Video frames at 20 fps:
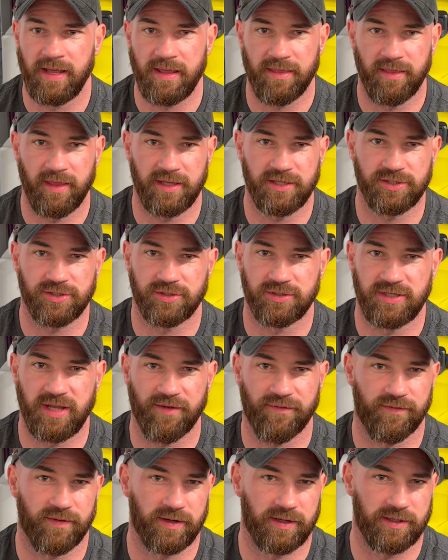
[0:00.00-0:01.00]
This
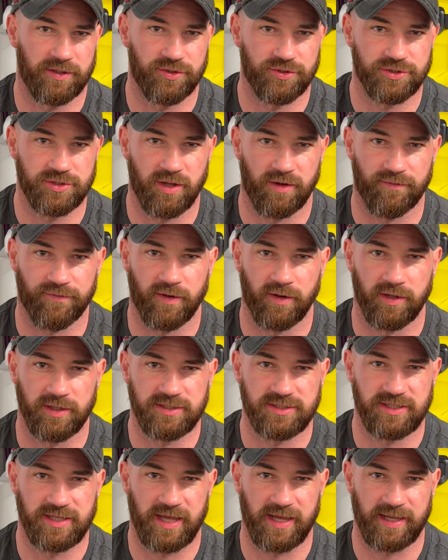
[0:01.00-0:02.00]
definitely does not fall
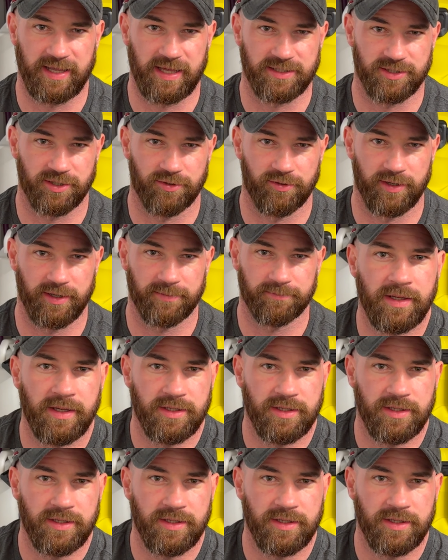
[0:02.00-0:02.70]
into that category.